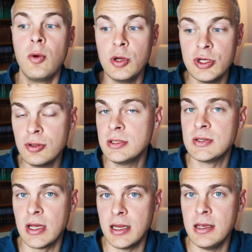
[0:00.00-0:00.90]
We should
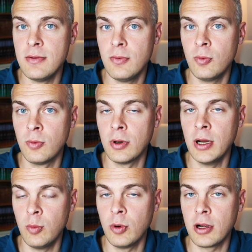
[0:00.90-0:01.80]
study
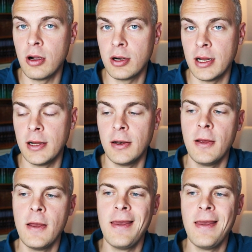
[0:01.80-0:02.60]
and work hard at it,